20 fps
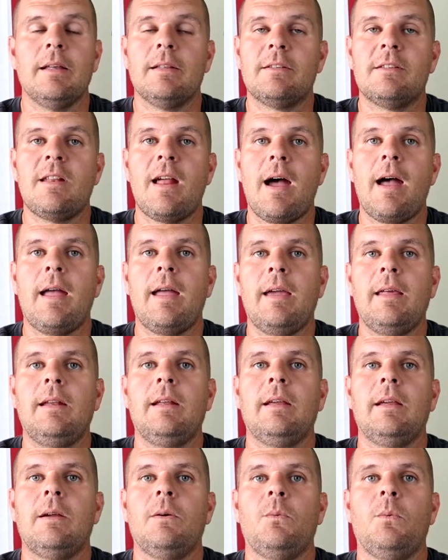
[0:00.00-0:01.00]
It's not
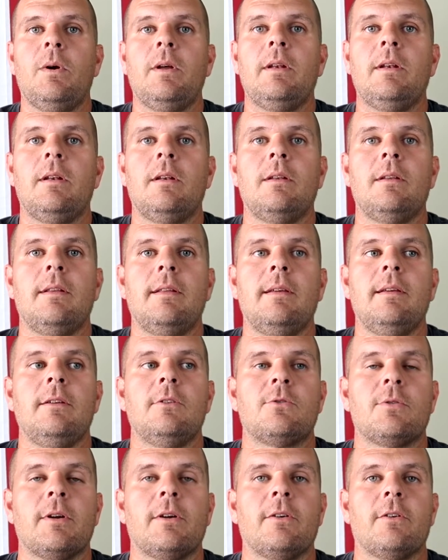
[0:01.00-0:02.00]
hitting it when the
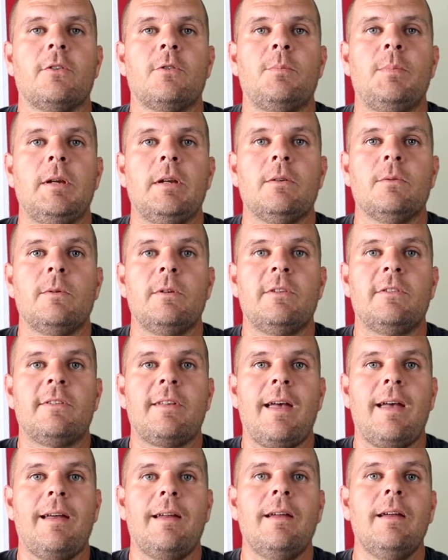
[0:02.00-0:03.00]
trigger is being
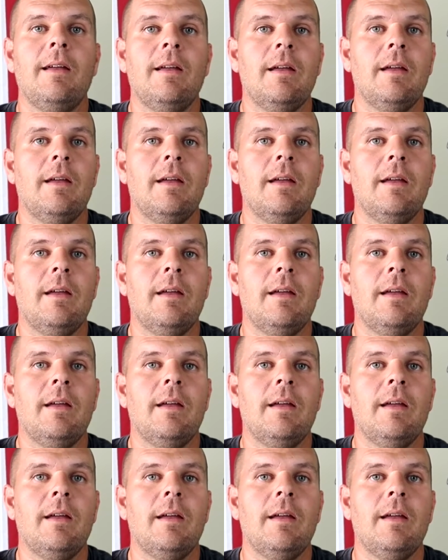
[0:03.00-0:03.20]
reset.